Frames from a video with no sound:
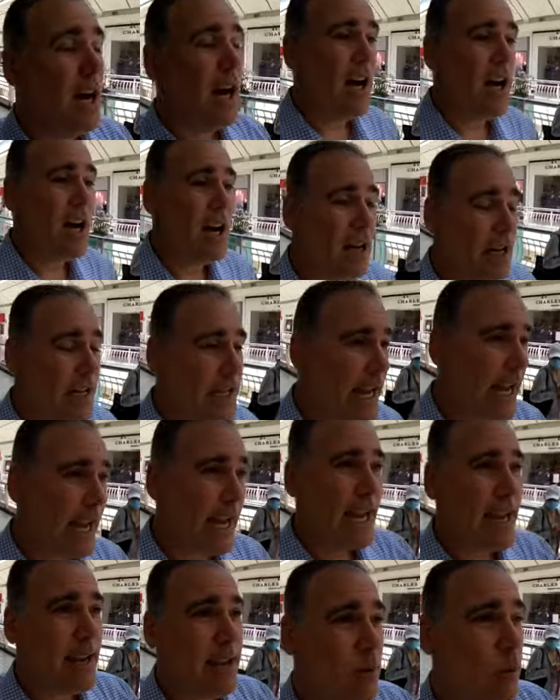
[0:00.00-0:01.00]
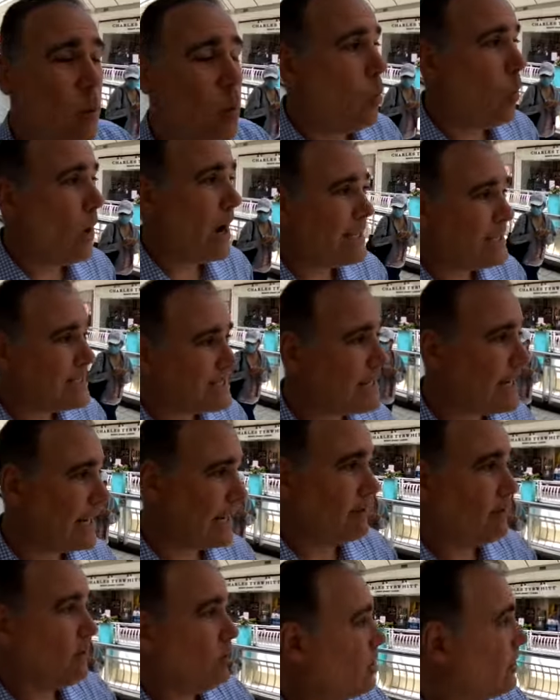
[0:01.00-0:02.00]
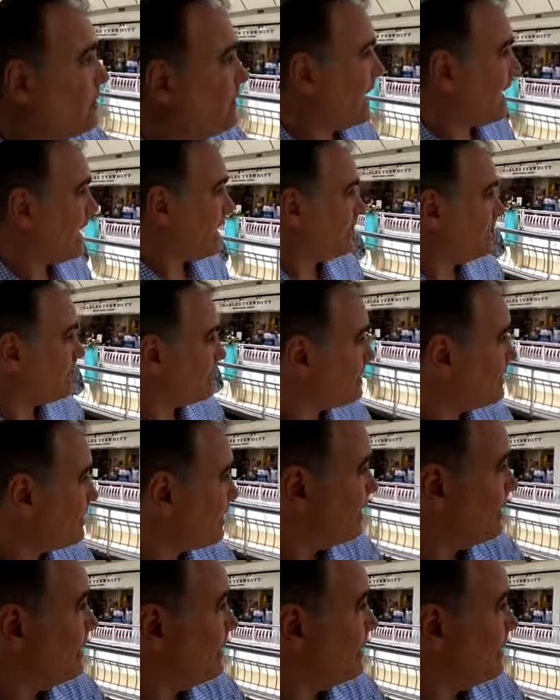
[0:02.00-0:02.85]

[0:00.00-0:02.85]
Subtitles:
on a Wednesday of all days.